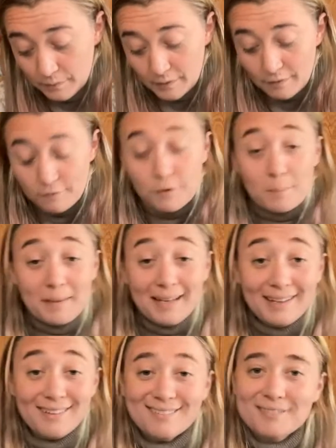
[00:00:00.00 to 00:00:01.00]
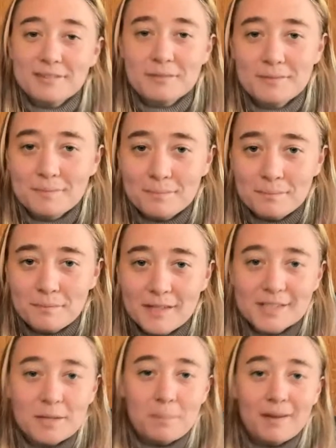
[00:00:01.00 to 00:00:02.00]
For me,
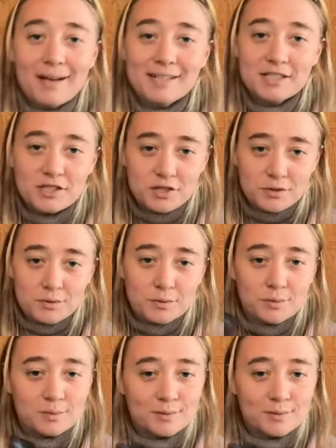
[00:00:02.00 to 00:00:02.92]
this applies to